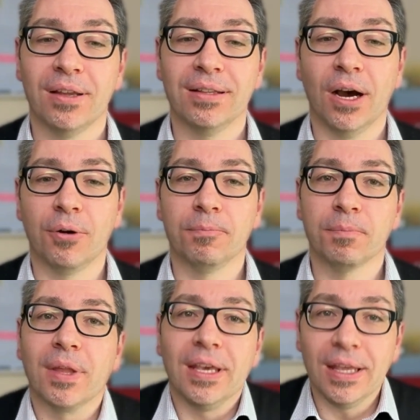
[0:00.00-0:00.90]
Now,
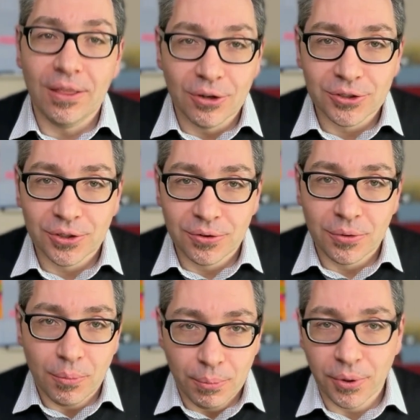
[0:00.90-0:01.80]
it
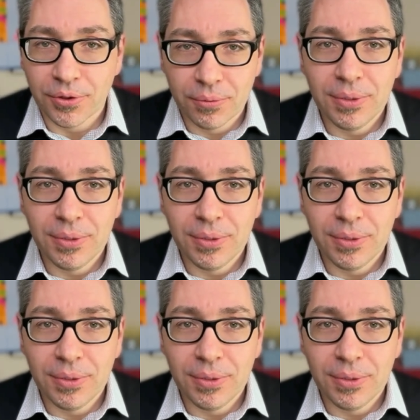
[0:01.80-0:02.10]
doesn't bother